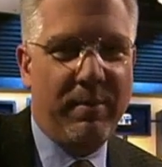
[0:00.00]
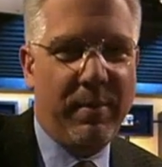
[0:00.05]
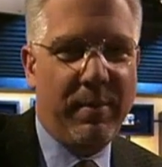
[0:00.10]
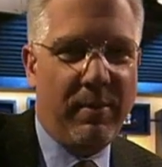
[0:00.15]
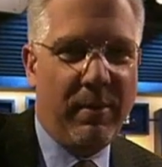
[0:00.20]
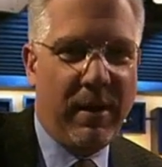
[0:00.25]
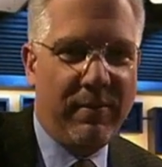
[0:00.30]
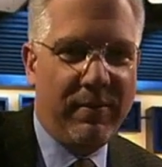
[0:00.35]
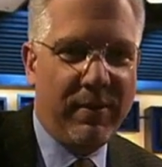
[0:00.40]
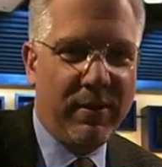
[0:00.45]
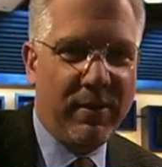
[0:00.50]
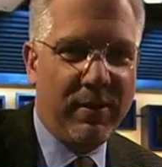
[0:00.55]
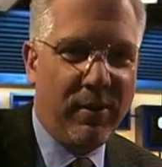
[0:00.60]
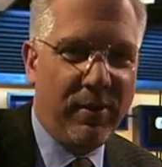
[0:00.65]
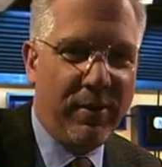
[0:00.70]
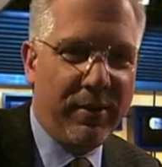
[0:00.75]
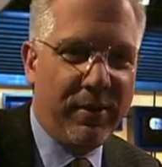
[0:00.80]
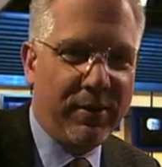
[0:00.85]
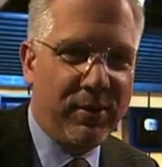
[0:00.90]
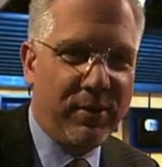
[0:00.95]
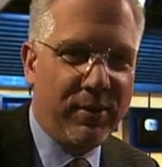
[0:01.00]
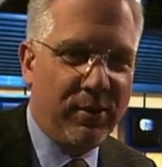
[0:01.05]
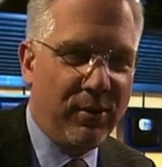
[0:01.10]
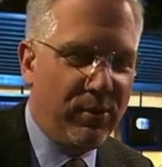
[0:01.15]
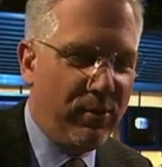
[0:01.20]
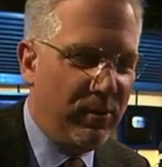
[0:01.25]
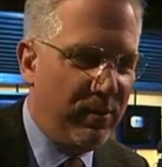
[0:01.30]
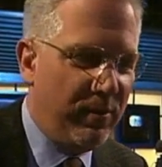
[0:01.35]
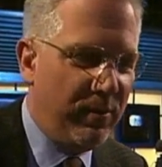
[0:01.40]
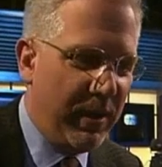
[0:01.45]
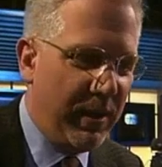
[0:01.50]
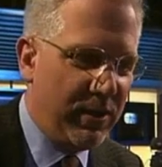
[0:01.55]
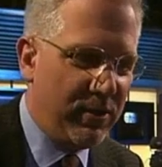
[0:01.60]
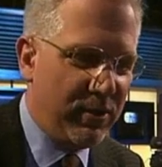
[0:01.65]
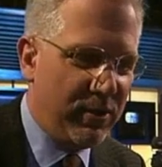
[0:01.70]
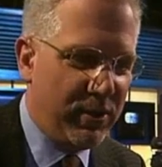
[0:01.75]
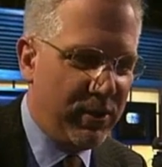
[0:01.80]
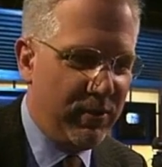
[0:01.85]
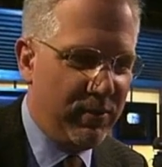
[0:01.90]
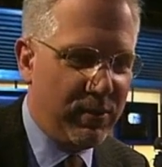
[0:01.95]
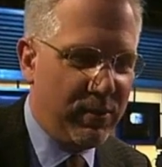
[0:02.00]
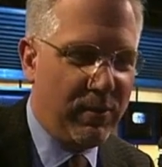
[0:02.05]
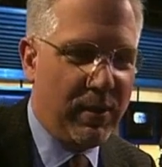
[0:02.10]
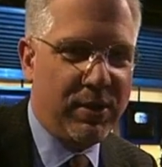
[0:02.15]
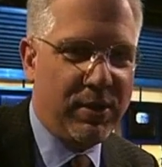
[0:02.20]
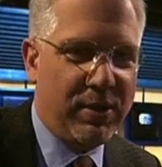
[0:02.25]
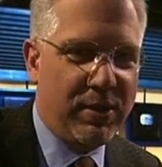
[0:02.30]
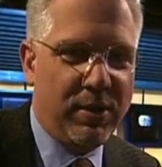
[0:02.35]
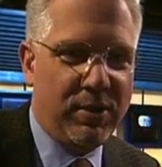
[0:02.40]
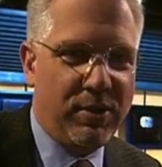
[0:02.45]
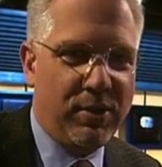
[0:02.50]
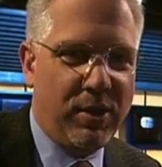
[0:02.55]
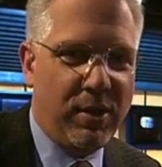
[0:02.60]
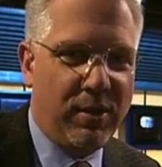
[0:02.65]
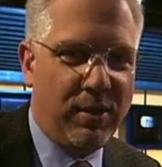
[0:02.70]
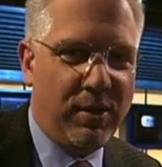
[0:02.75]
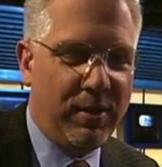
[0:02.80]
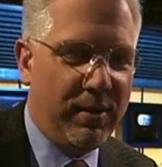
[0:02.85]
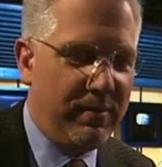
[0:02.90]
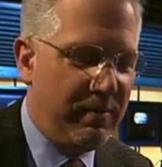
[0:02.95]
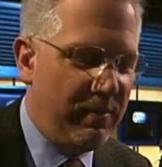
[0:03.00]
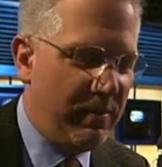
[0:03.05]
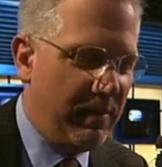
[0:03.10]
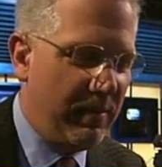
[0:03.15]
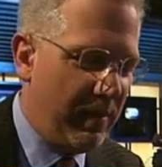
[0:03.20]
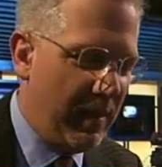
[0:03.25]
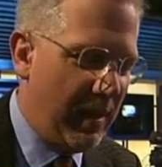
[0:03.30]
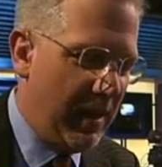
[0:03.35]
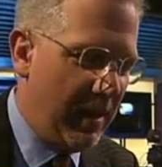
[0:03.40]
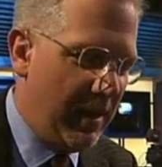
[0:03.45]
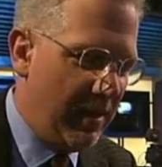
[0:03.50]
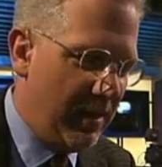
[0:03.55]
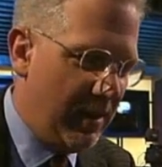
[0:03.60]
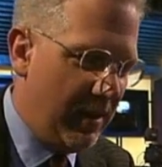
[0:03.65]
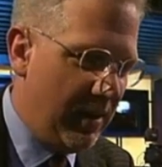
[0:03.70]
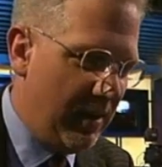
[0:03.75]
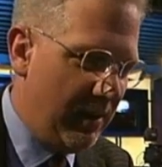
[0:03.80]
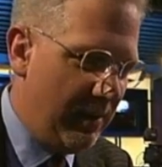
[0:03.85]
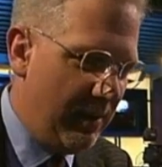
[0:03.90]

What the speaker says: my wife and told her to make sure she was watching the show and